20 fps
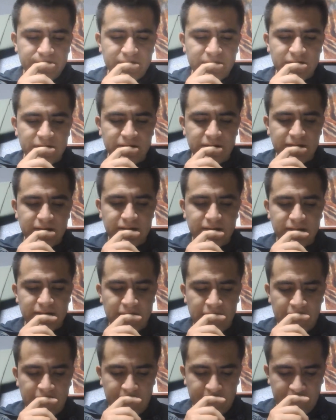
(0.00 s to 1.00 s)
So then
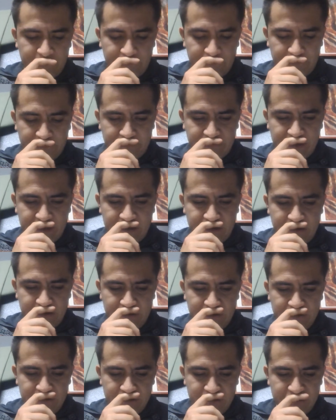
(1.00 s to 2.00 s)
from
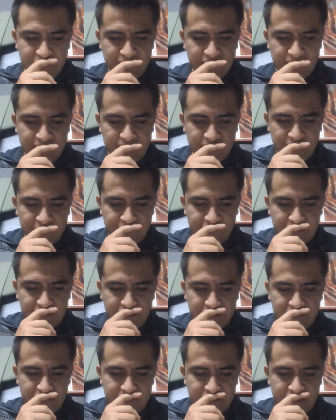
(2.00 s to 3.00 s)
there, I
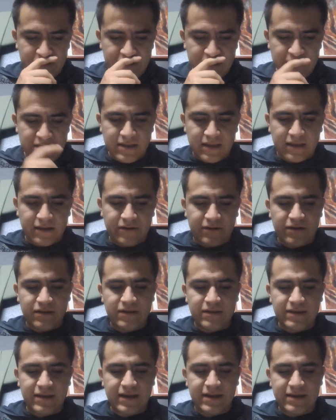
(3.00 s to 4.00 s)
recalled that all
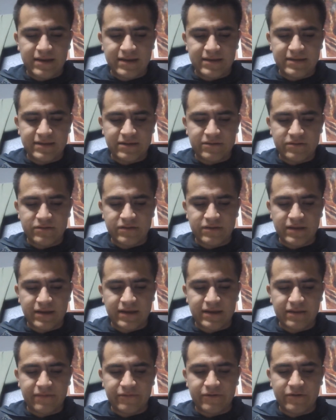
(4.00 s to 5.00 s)
of that is equal to
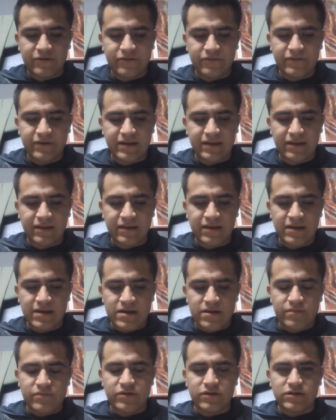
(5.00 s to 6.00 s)
negative q in
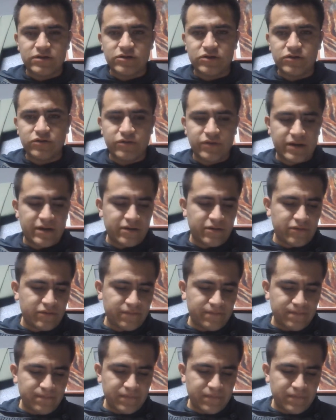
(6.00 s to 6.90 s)
plus q out.